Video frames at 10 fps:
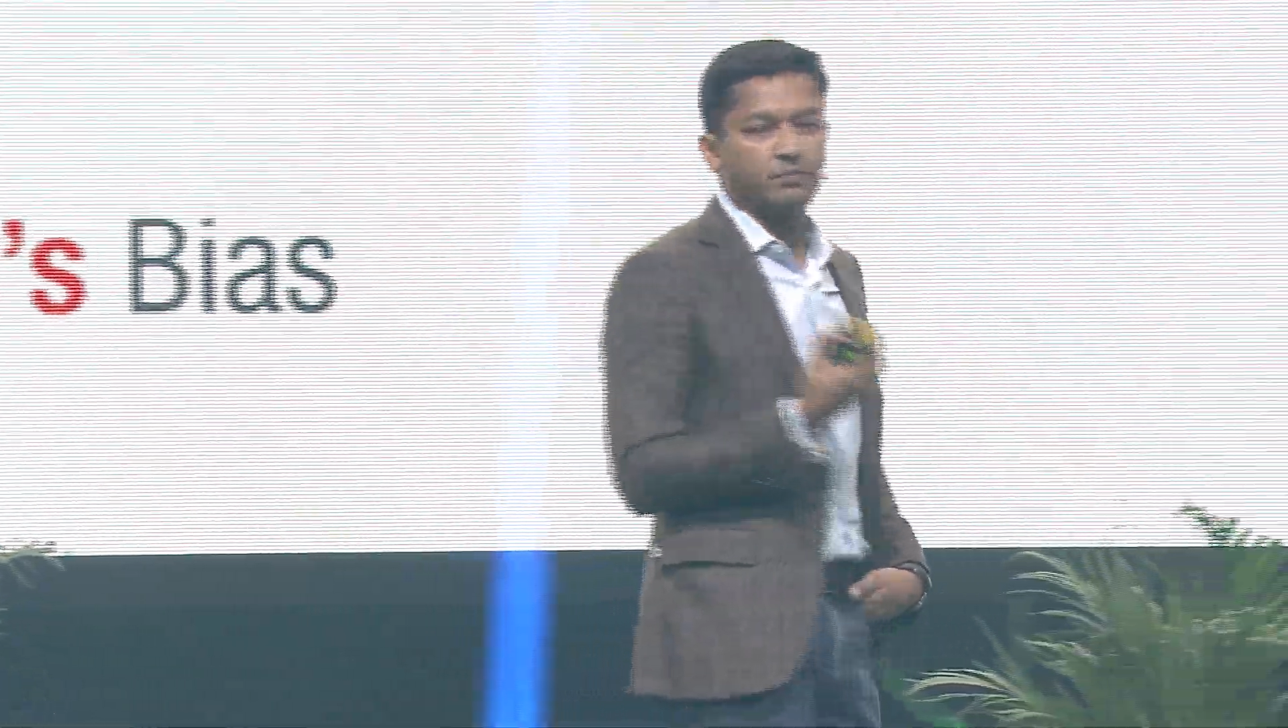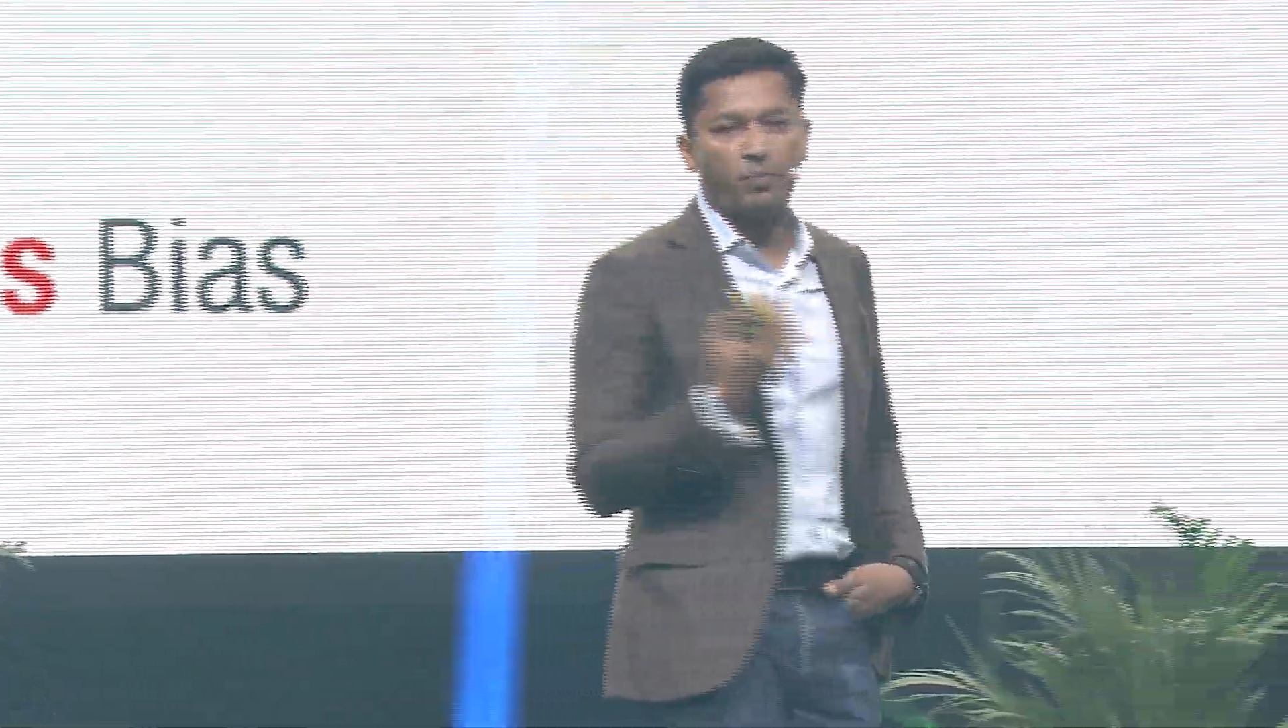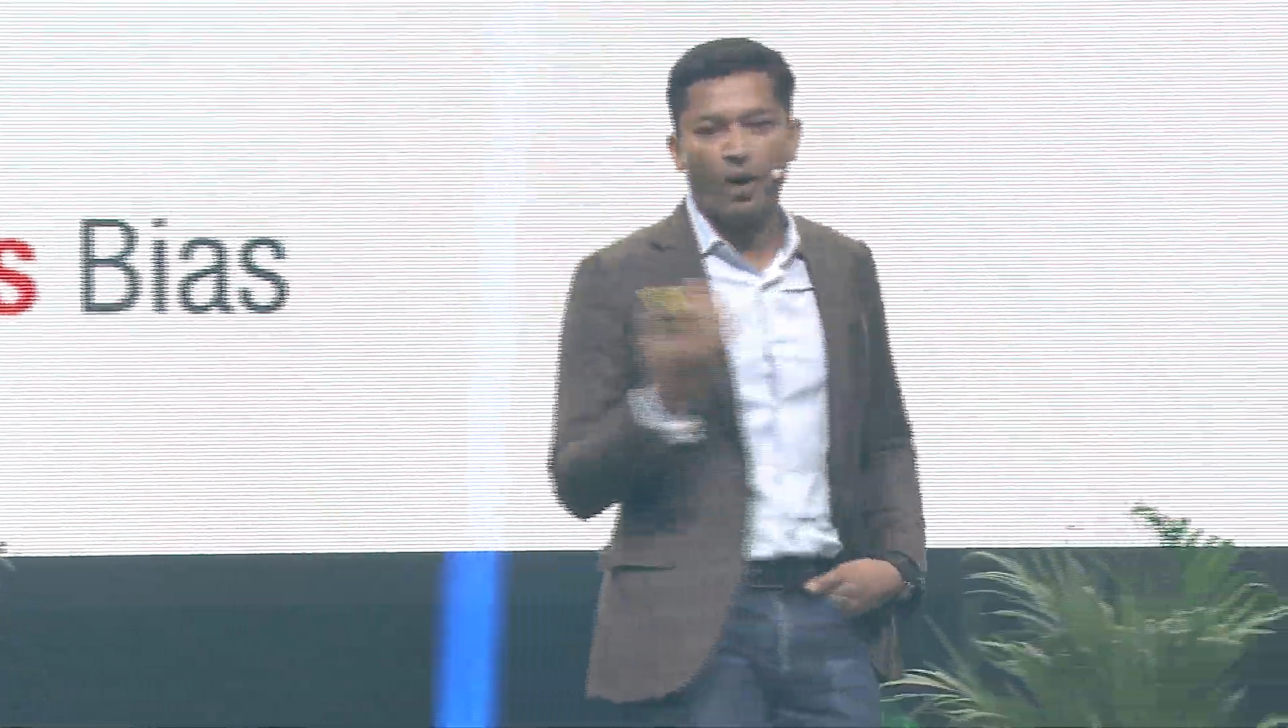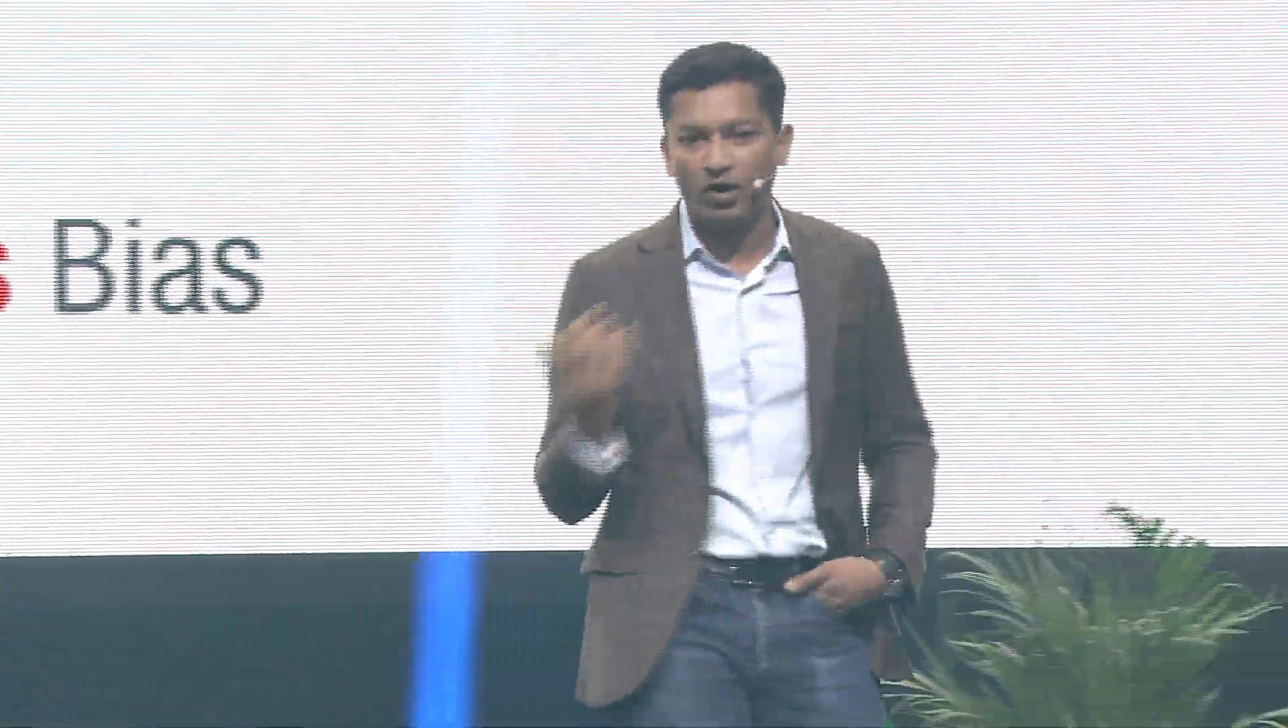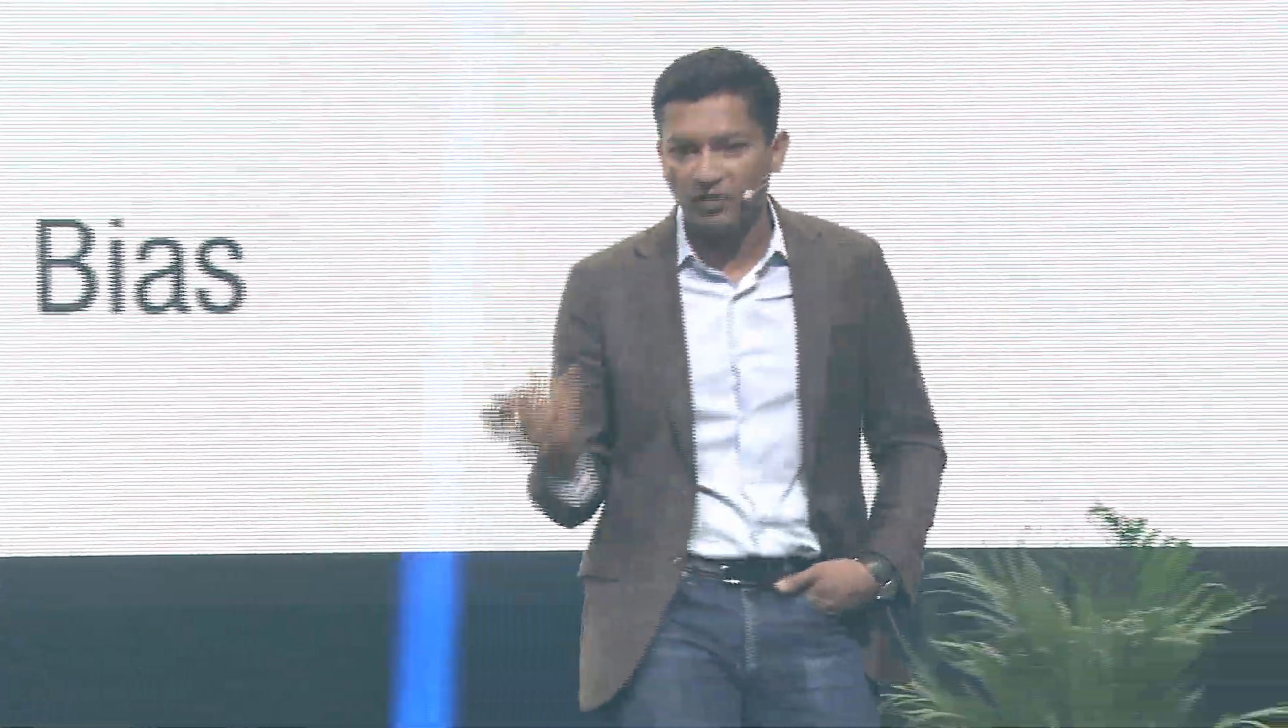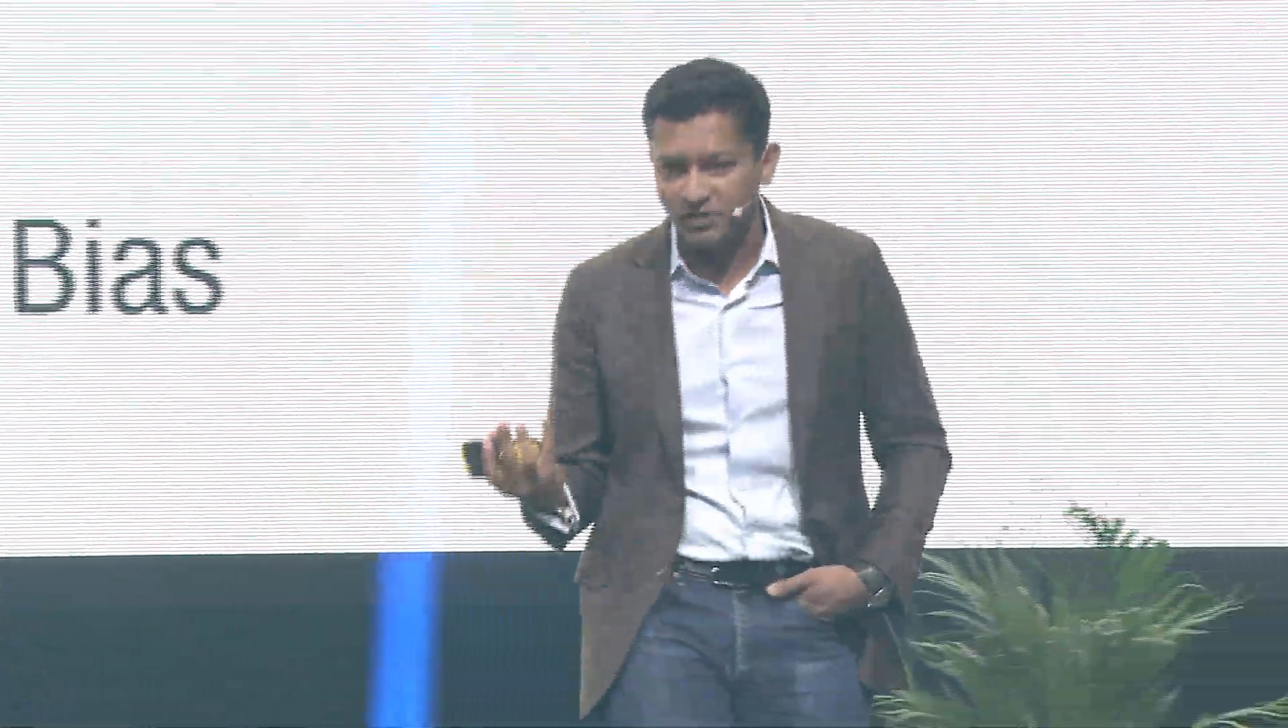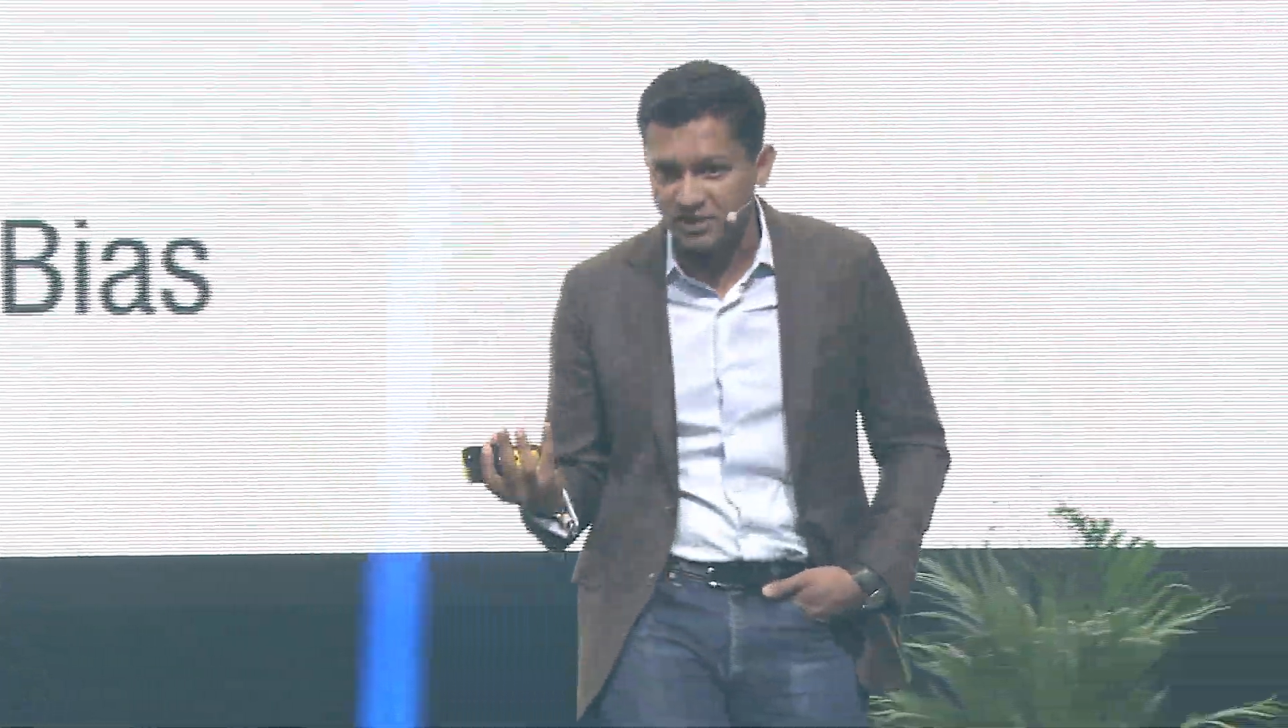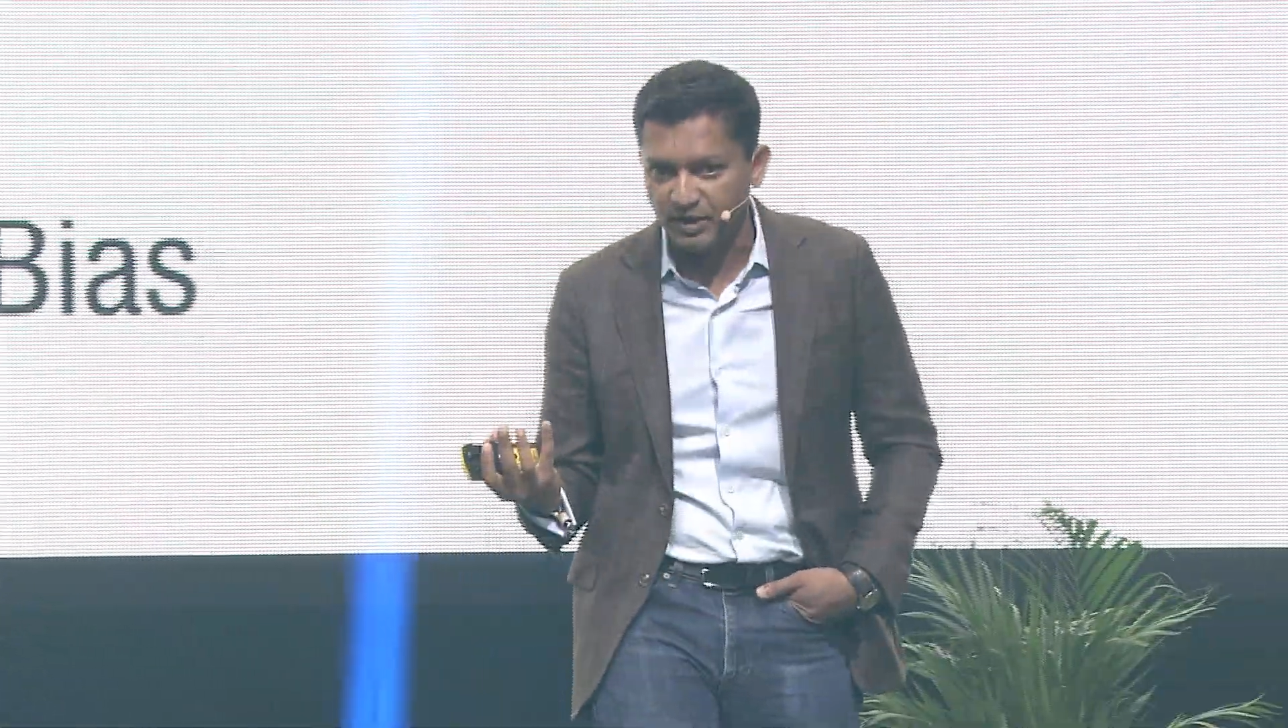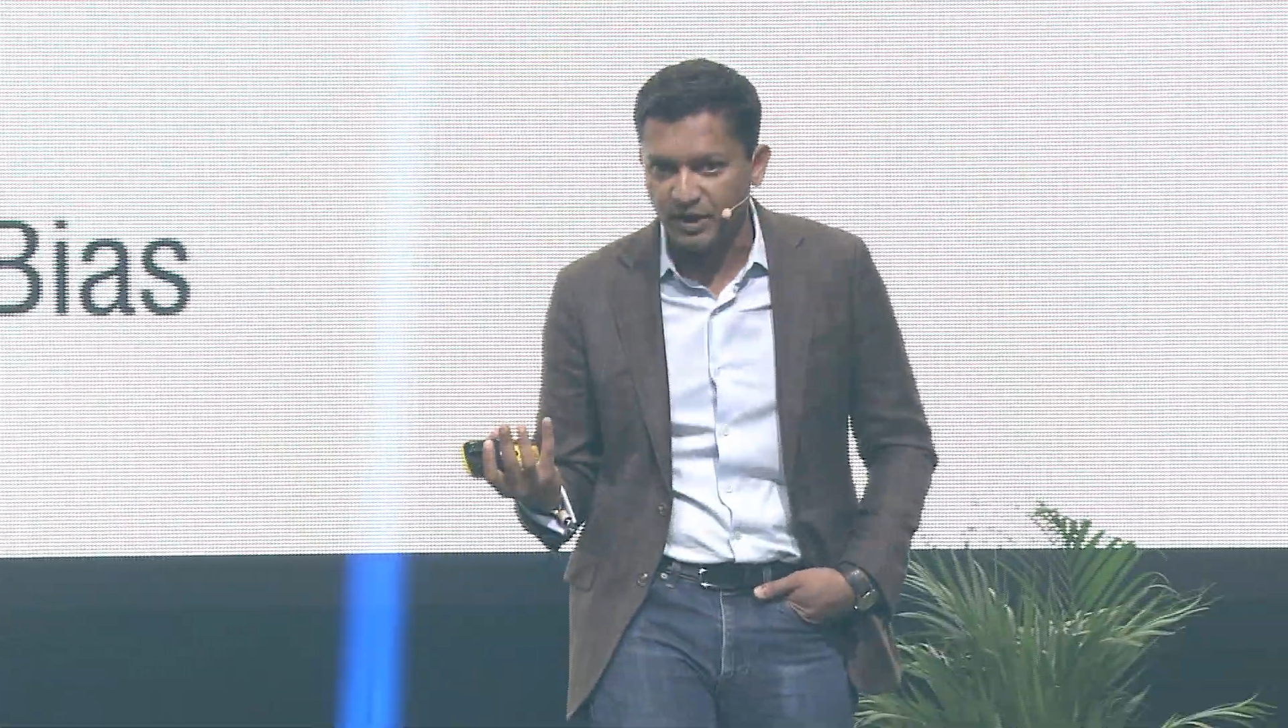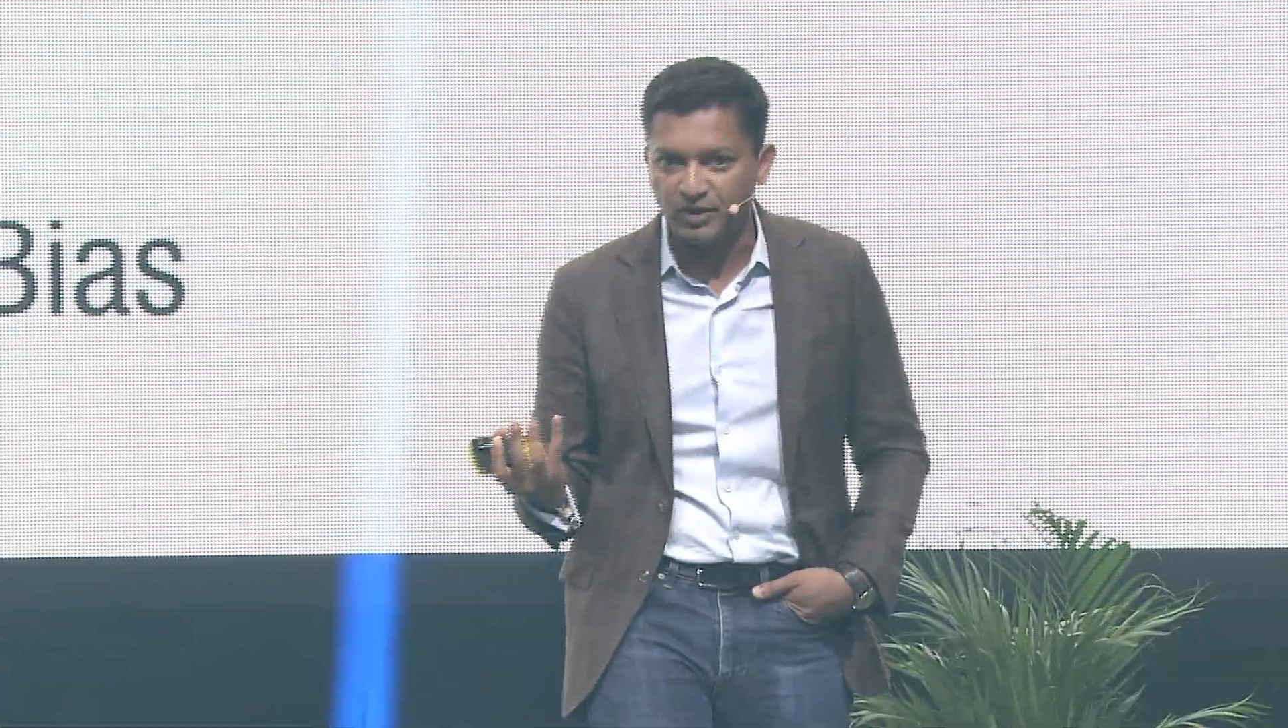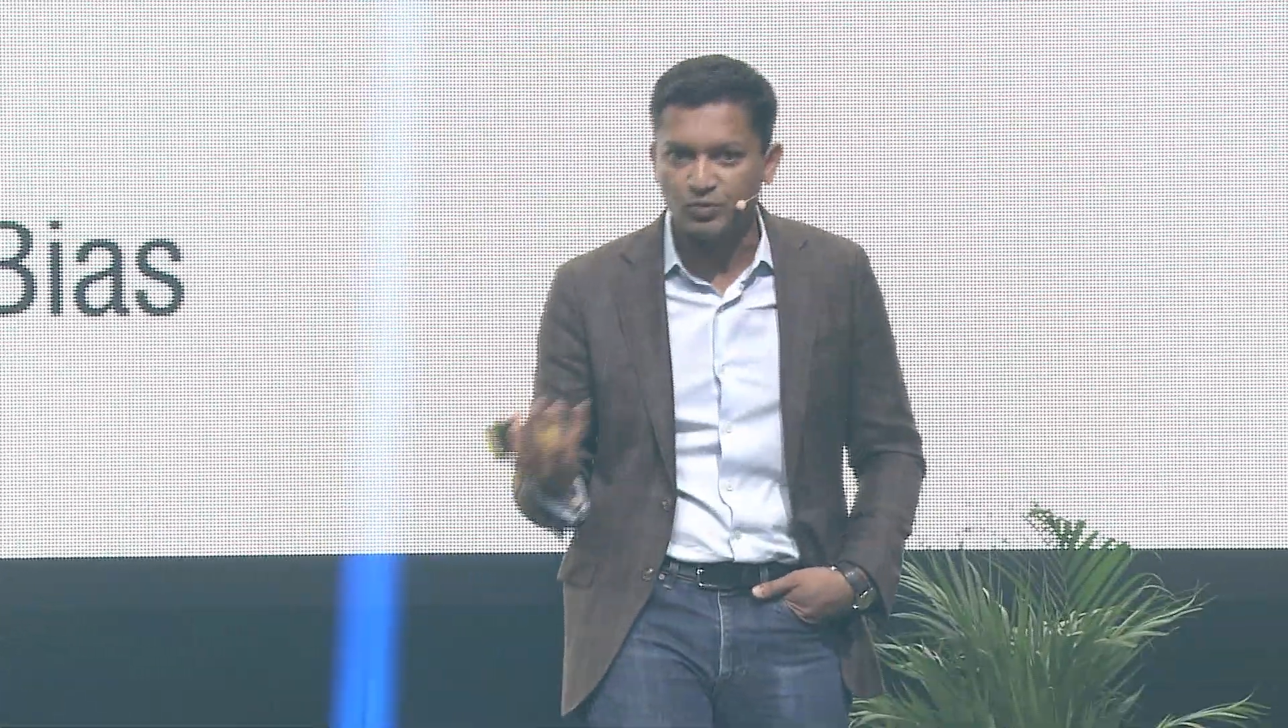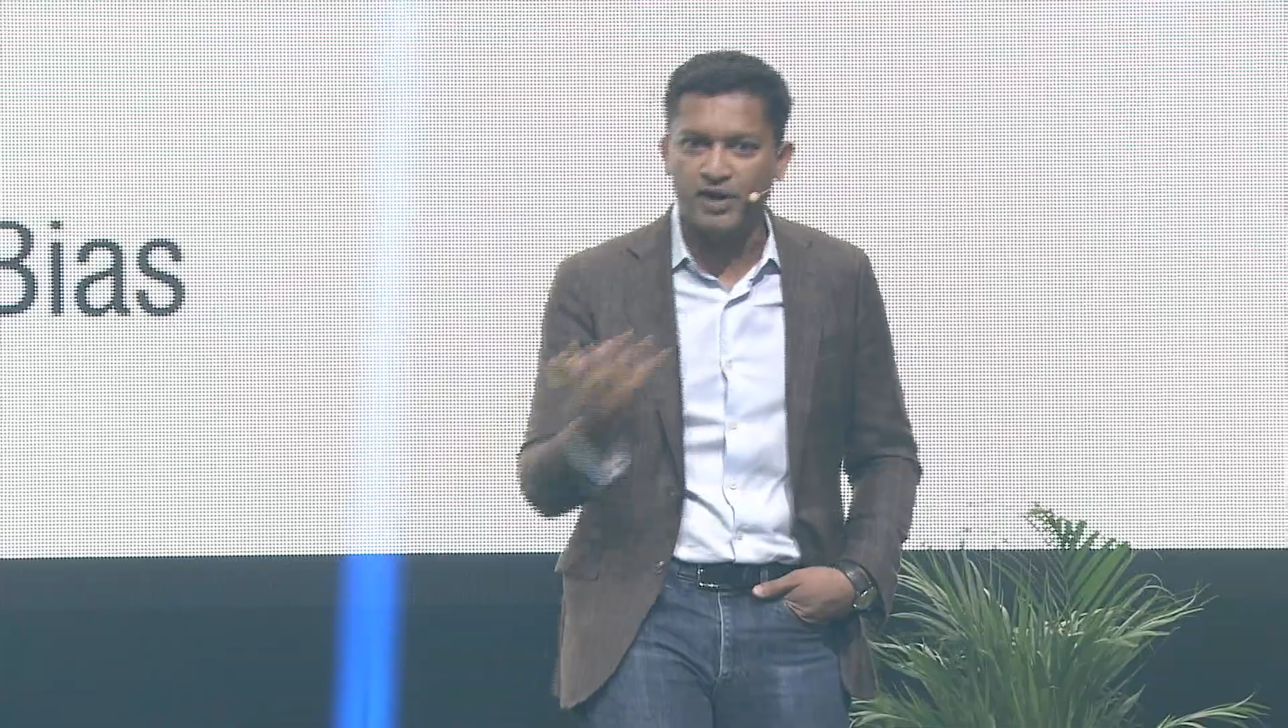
Part of this is because